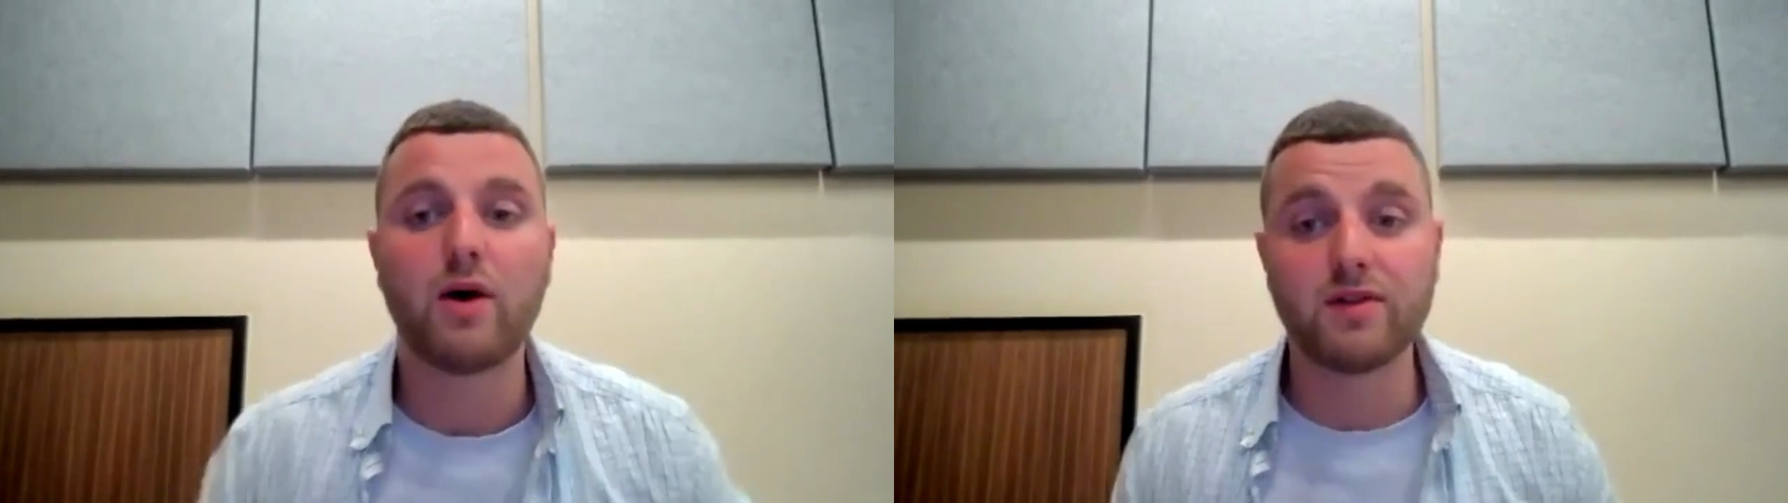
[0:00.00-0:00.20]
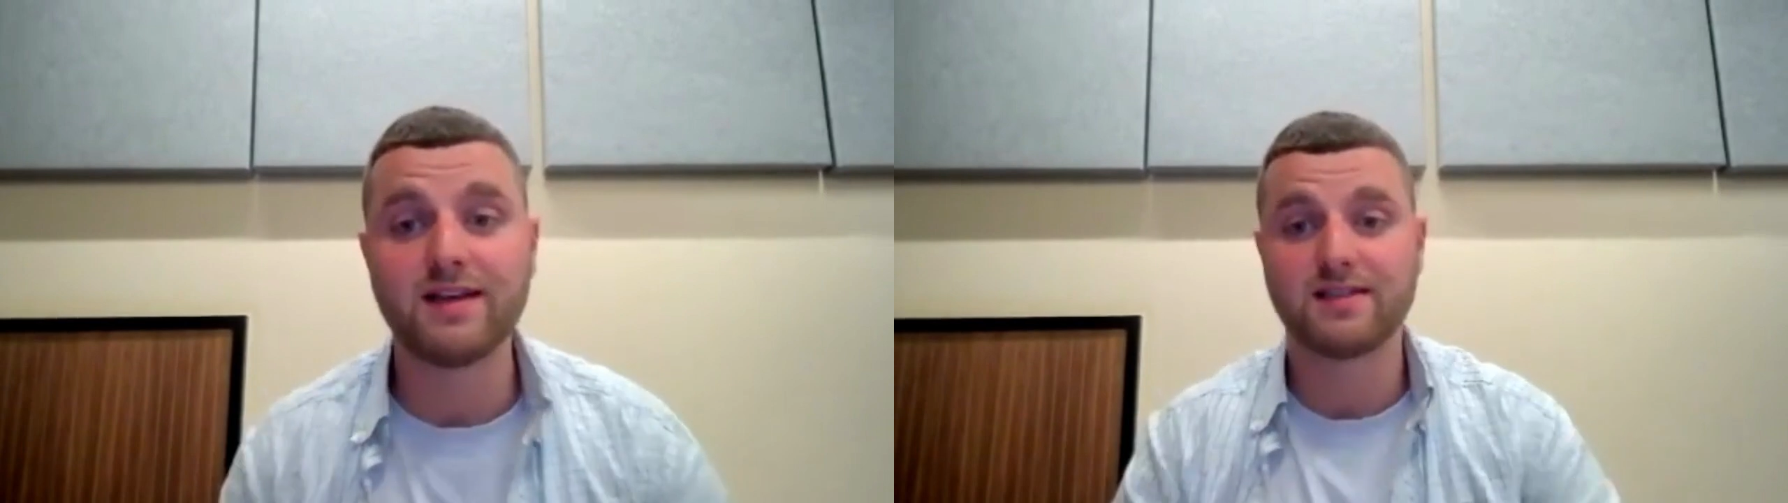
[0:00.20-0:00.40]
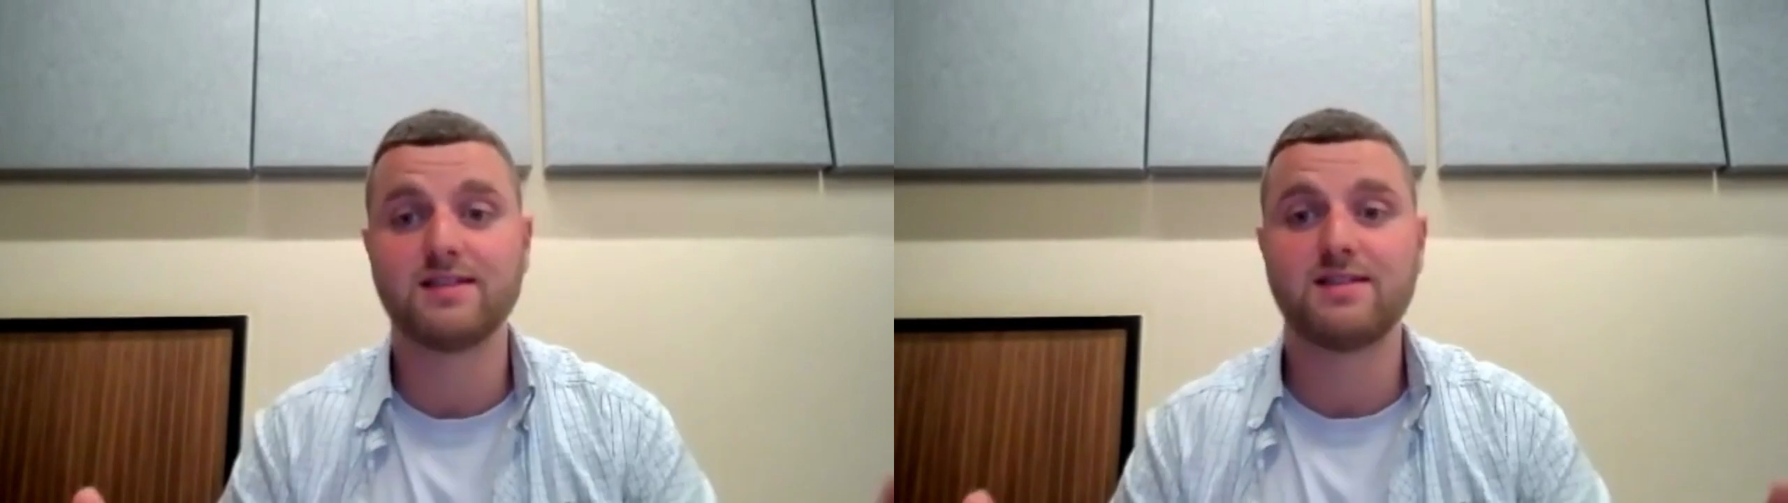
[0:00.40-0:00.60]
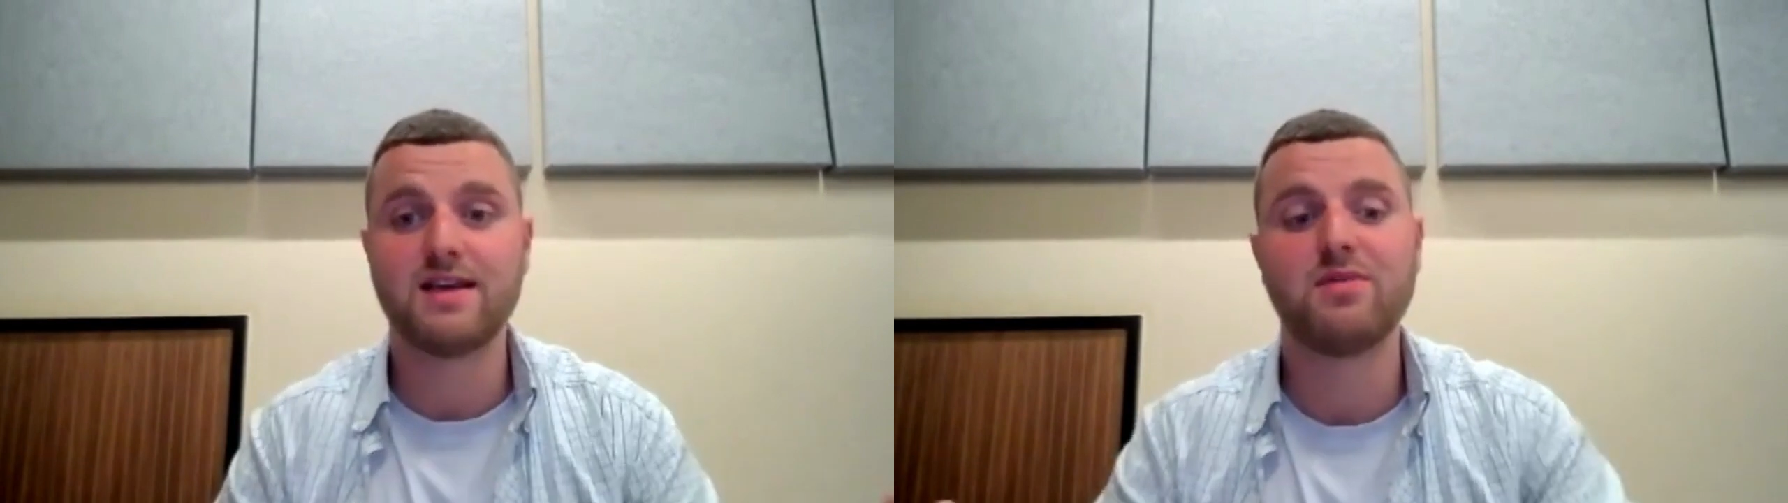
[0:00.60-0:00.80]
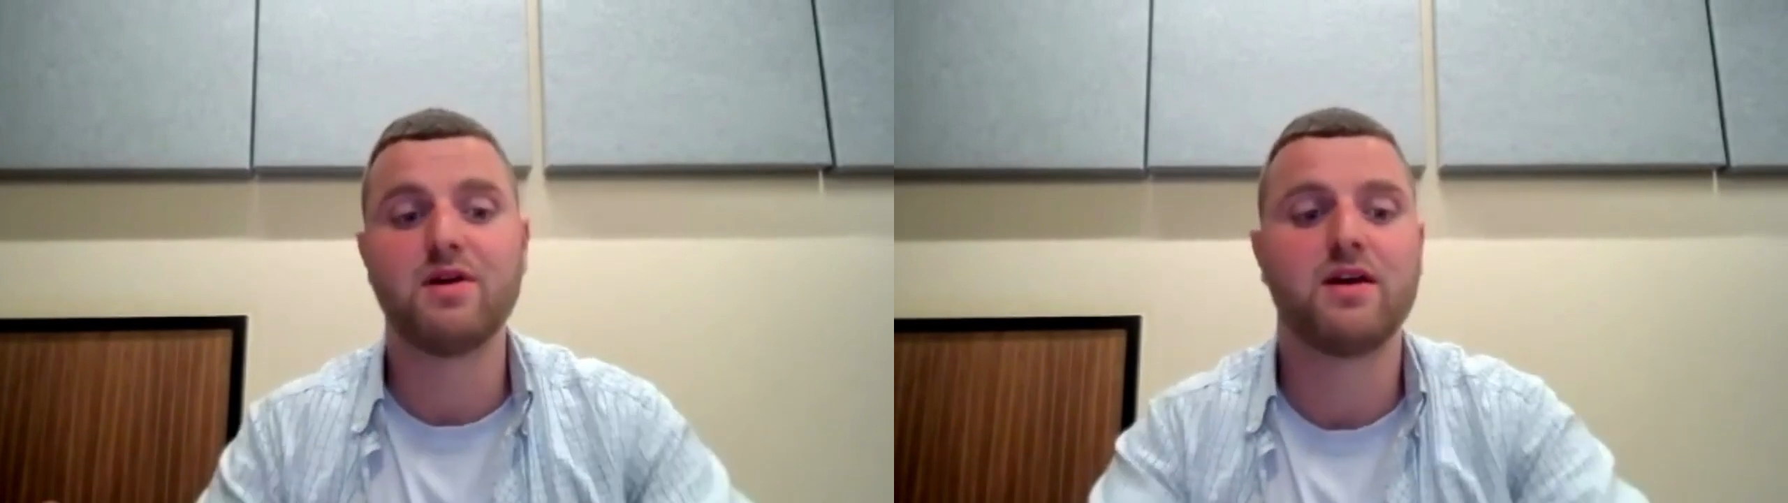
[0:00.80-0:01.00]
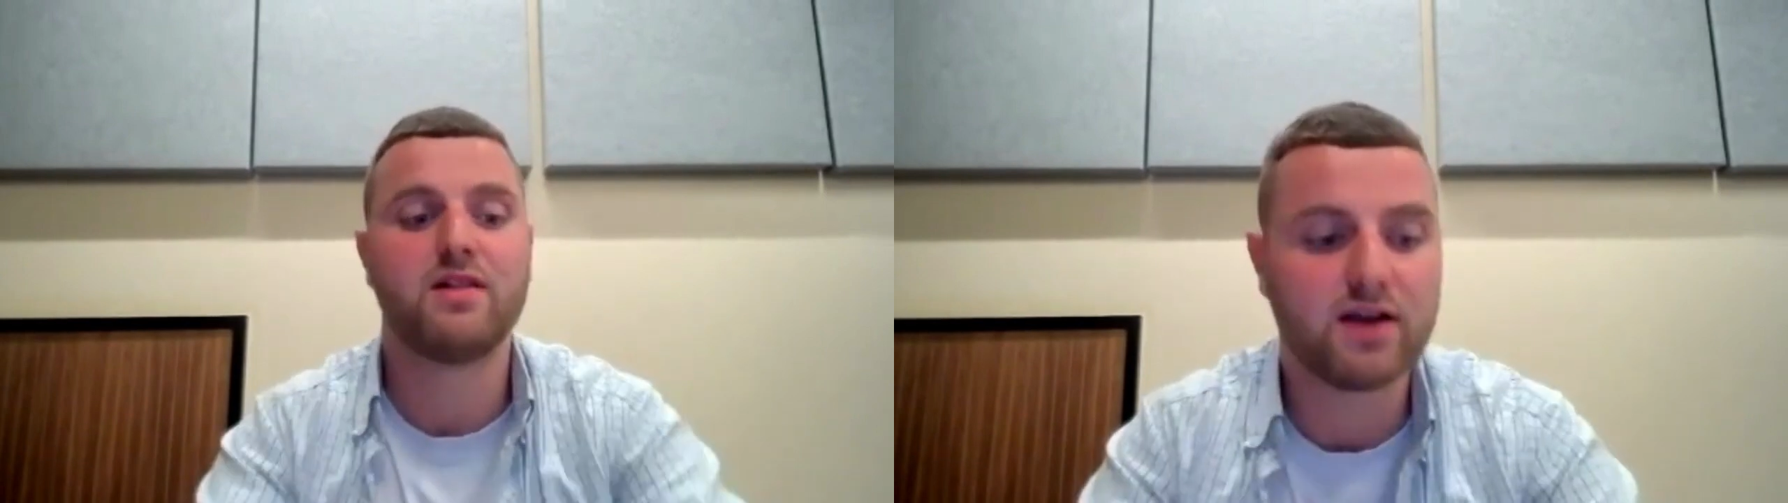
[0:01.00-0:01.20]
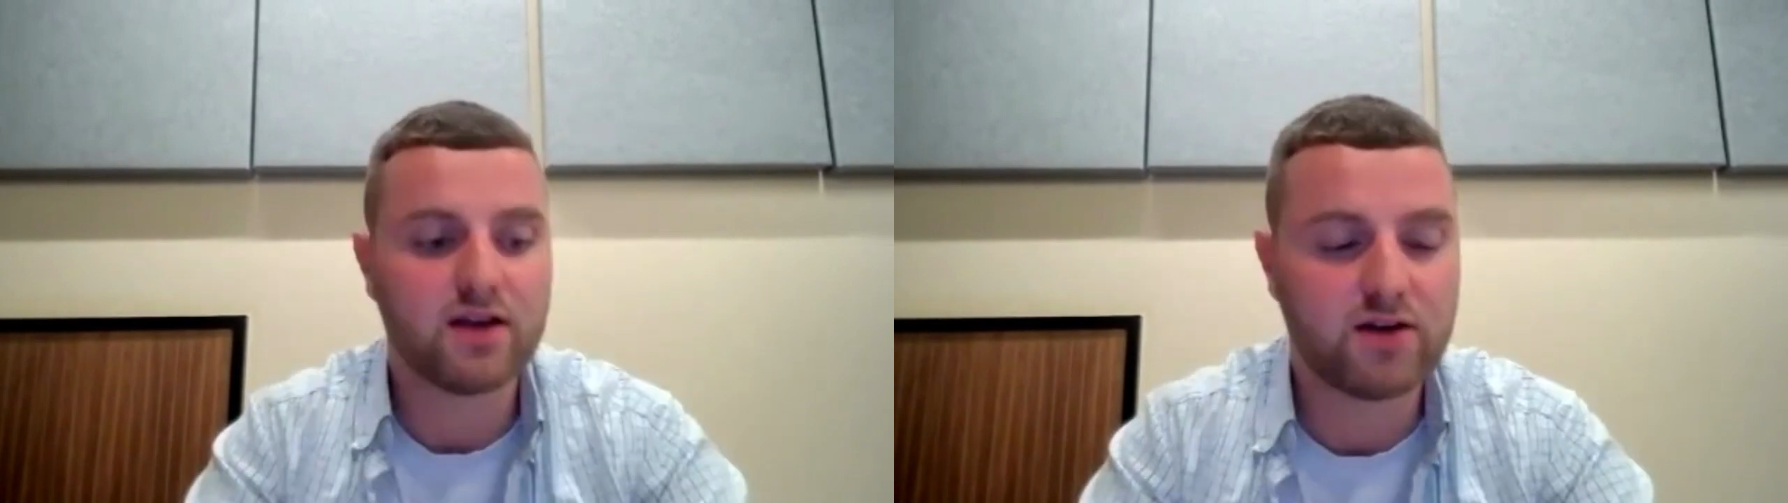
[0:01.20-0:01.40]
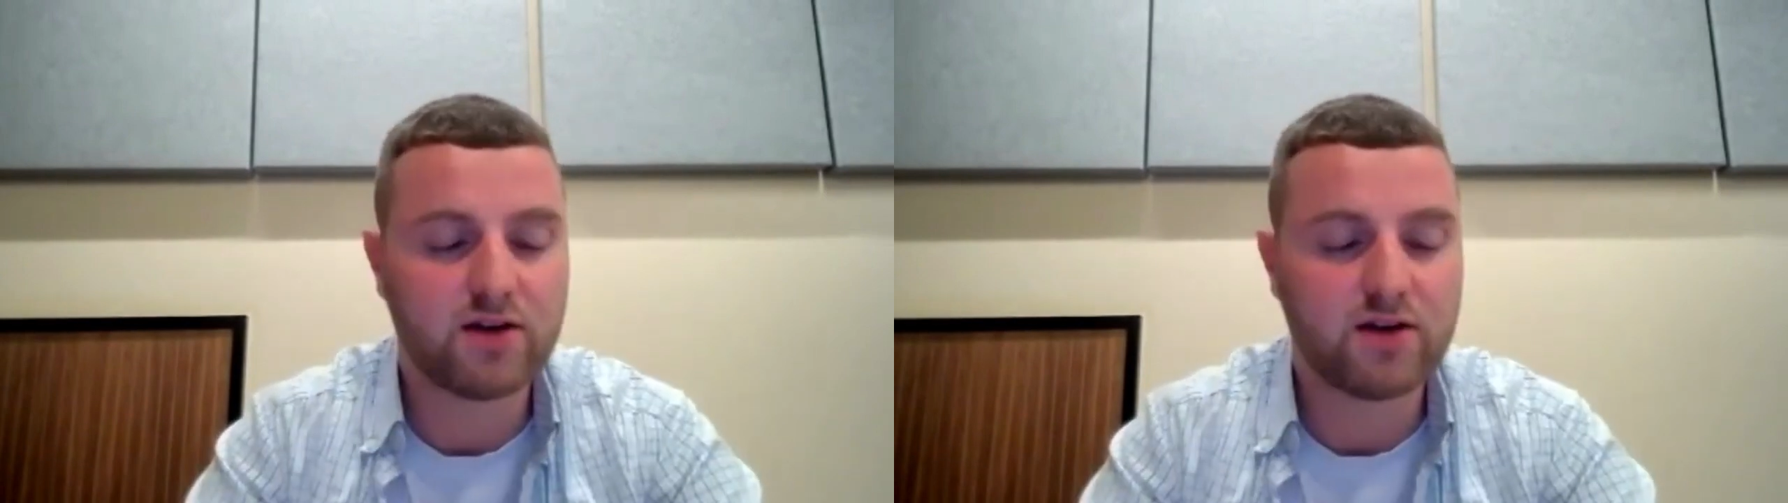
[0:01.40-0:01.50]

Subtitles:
out a decent team here that